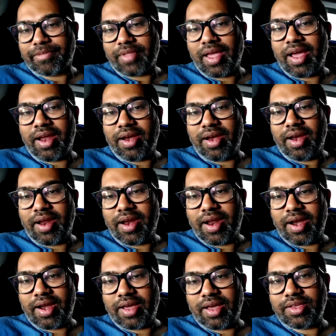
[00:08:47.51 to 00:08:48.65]

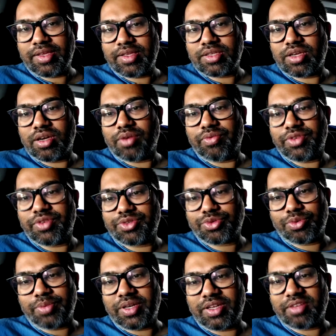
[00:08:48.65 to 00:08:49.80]
and I wish
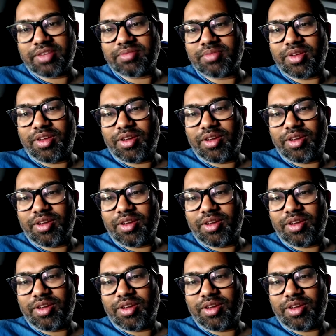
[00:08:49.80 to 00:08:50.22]
to meet him